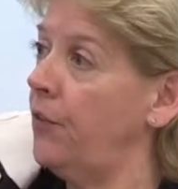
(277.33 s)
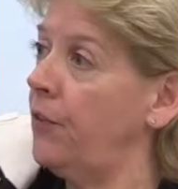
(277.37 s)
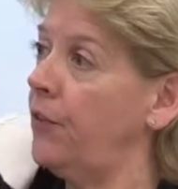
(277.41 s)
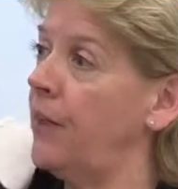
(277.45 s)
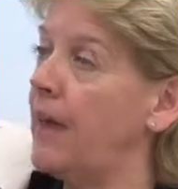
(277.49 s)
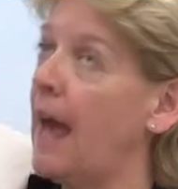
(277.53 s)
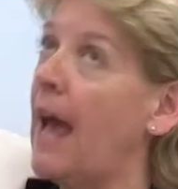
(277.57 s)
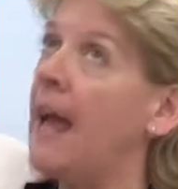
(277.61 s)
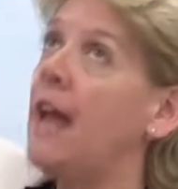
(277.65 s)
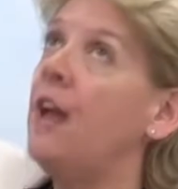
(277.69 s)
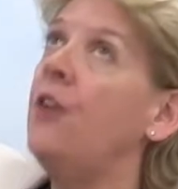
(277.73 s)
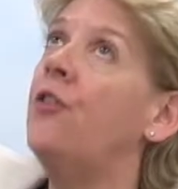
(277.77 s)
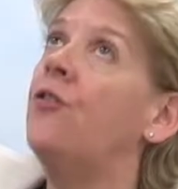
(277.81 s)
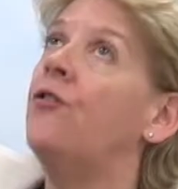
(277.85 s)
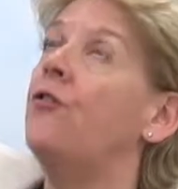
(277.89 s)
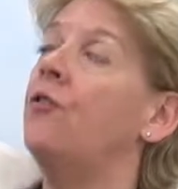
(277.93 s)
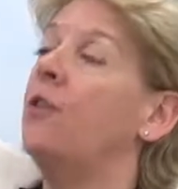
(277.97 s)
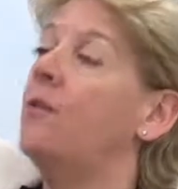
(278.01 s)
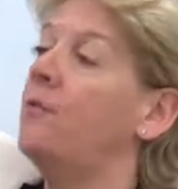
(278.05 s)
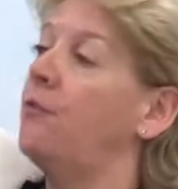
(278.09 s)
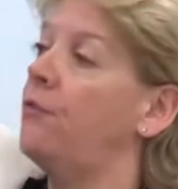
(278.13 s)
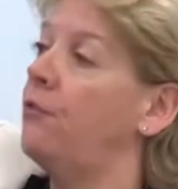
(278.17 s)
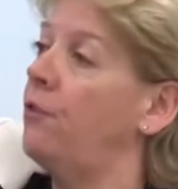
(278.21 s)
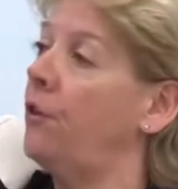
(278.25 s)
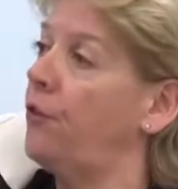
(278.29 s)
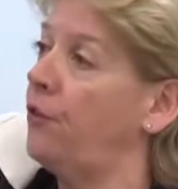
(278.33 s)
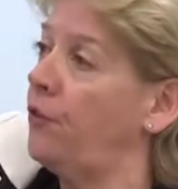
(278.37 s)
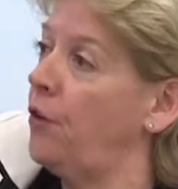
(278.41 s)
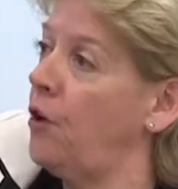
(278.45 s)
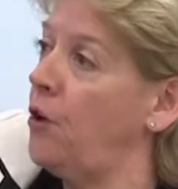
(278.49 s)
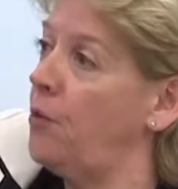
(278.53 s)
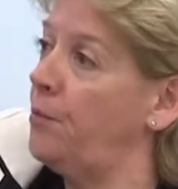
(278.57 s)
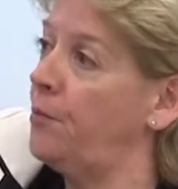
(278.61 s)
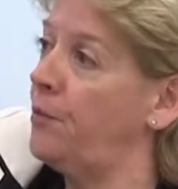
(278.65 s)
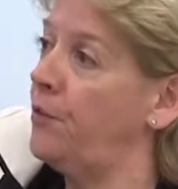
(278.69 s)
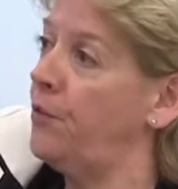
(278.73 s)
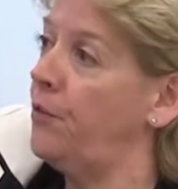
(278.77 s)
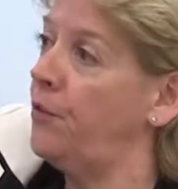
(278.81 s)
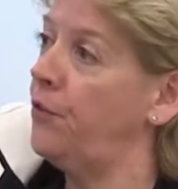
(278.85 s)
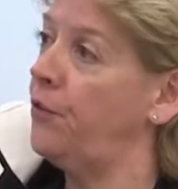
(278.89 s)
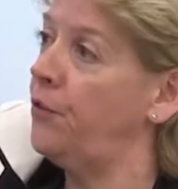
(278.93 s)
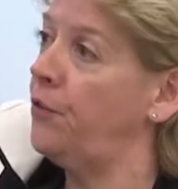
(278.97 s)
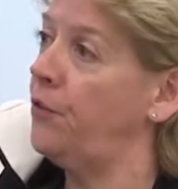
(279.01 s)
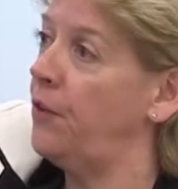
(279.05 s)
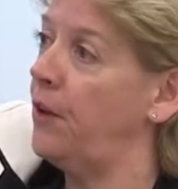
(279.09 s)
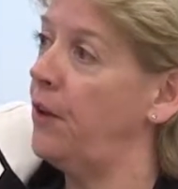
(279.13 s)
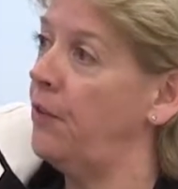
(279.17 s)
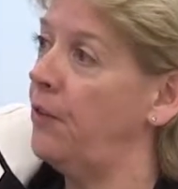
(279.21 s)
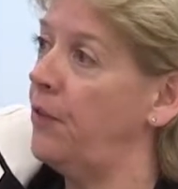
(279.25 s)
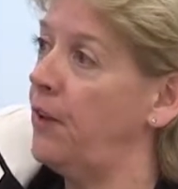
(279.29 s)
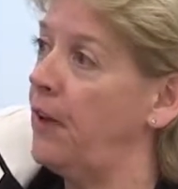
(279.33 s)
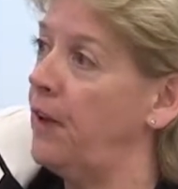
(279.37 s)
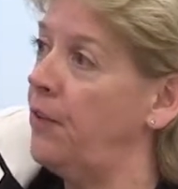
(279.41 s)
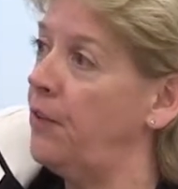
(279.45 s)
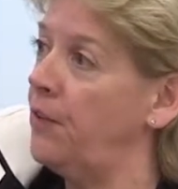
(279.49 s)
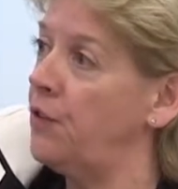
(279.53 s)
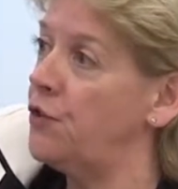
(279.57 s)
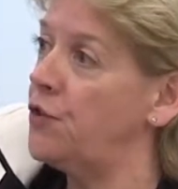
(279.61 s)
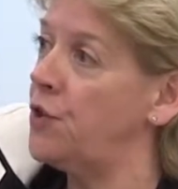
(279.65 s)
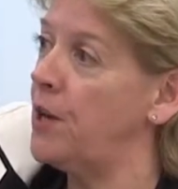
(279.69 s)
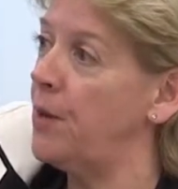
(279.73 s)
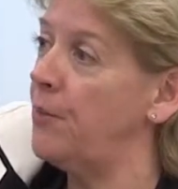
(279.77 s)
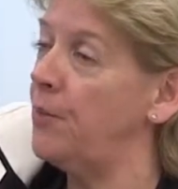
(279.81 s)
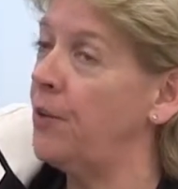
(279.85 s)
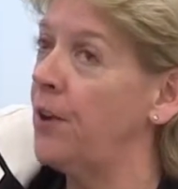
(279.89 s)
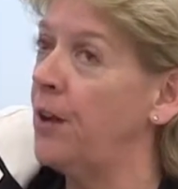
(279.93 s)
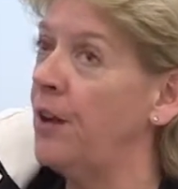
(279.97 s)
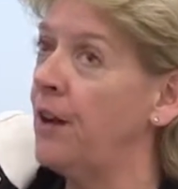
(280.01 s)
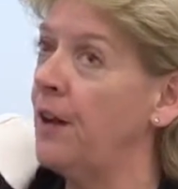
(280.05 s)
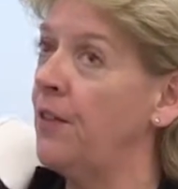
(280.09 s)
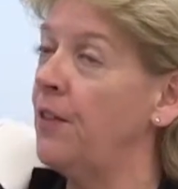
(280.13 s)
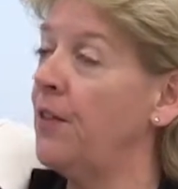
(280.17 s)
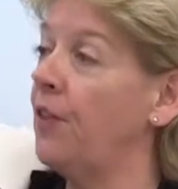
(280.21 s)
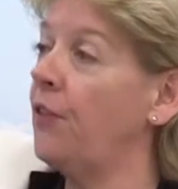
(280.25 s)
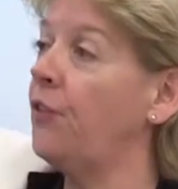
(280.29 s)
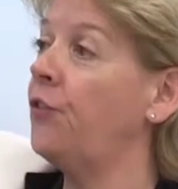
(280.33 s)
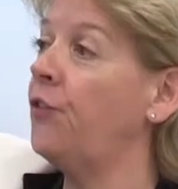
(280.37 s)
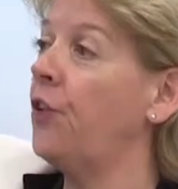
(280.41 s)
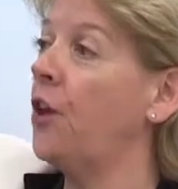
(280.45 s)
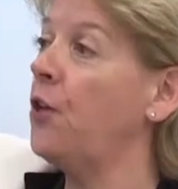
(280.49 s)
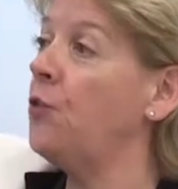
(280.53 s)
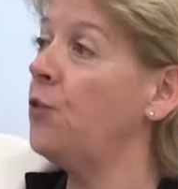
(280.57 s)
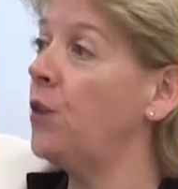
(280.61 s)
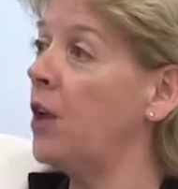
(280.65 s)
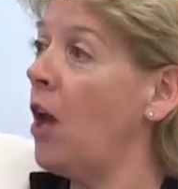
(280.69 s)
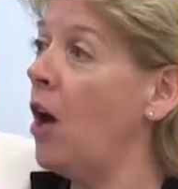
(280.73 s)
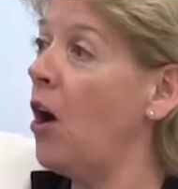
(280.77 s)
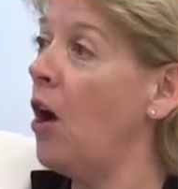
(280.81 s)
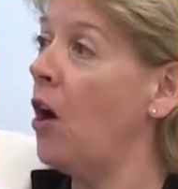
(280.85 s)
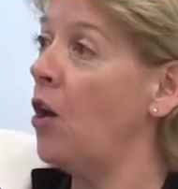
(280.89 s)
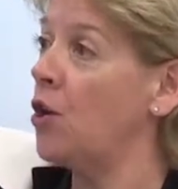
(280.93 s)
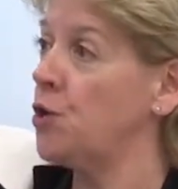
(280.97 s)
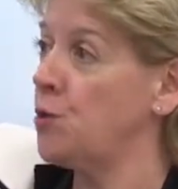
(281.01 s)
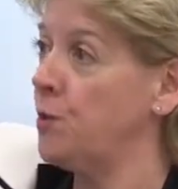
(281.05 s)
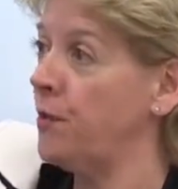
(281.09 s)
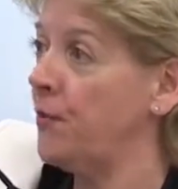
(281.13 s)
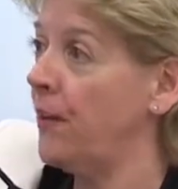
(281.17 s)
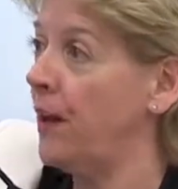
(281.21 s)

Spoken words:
The atrium, for example, in the ships, they're so large.